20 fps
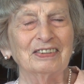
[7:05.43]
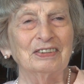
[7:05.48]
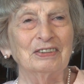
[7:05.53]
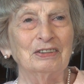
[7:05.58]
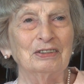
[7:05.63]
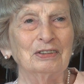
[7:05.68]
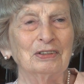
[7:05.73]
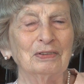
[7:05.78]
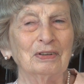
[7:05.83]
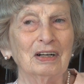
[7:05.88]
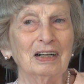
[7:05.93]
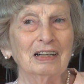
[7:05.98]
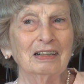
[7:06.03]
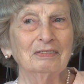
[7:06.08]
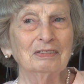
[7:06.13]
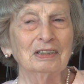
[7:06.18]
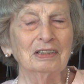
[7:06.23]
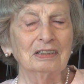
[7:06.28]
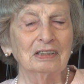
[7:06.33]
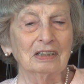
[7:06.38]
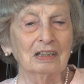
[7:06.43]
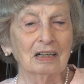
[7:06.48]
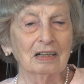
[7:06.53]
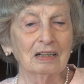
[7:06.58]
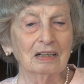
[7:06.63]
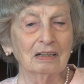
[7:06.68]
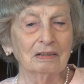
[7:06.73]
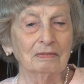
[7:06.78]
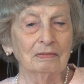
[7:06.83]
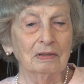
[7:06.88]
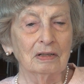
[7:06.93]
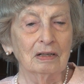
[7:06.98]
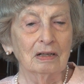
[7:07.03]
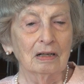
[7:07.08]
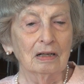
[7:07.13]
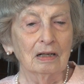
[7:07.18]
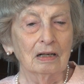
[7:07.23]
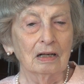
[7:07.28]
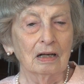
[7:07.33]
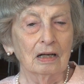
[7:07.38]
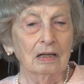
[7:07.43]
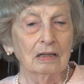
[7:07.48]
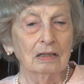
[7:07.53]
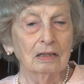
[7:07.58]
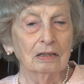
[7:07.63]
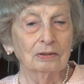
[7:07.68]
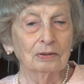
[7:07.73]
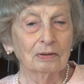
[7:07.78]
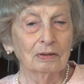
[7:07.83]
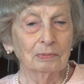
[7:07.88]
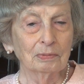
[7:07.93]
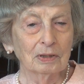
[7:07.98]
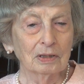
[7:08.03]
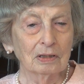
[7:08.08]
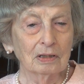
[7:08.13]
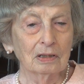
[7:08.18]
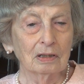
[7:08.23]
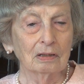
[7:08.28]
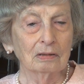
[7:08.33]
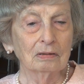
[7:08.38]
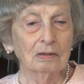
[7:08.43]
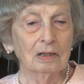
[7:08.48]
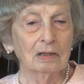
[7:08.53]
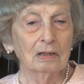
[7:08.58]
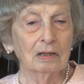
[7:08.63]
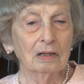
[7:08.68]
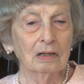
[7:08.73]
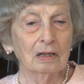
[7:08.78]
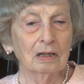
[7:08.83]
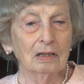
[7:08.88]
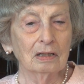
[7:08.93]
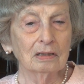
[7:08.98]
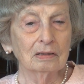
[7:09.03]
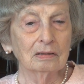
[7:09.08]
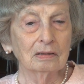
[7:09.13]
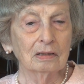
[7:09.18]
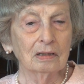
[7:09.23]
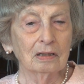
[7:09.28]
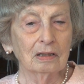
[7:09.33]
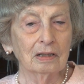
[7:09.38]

So I was. Uh, so I went down and.